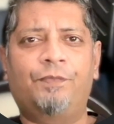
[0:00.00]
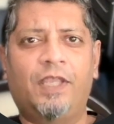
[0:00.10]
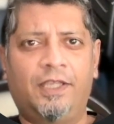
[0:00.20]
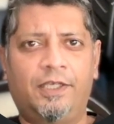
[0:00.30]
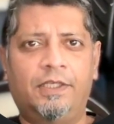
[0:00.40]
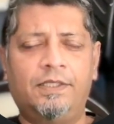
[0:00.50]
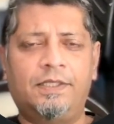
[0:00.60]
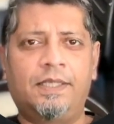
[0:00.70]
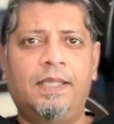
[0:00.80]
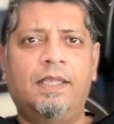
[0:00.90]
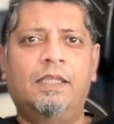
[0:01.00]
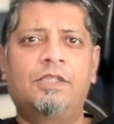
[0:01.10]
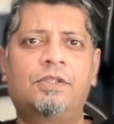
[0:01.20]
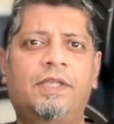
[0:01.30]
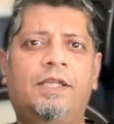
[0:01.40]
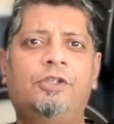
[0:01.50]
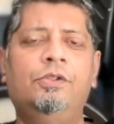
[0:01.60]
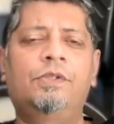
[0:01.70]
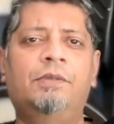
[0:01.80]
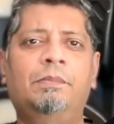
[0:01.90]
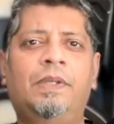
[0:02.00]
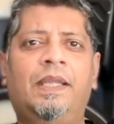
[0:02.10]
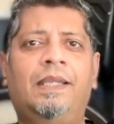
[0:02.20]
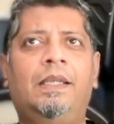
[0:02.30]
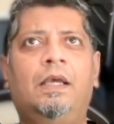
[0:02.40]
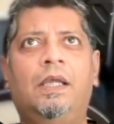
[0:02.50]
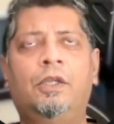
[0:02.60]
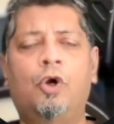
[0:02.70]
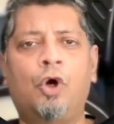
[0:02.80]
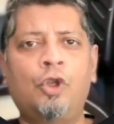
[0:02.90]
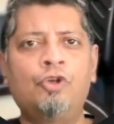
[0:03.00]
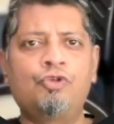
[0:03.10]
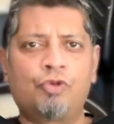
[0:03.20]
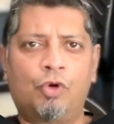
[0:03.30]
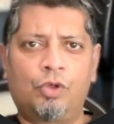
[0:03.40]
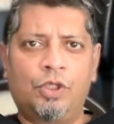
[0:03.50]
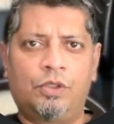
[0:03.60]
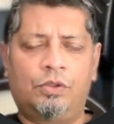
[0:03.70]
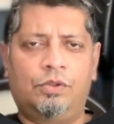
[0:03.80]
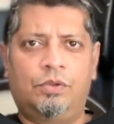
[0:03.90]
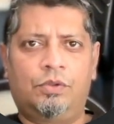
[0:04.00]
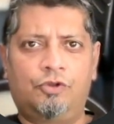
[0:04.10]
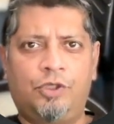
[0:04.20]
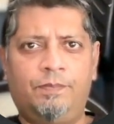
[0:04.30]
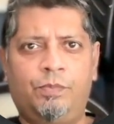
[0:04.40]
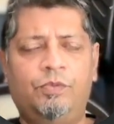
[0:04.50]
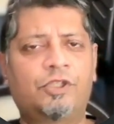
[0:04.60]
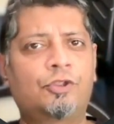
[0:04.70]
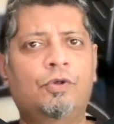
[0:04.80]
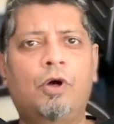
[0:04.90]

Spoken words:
areas, so that you can plan an on-road trip. There's no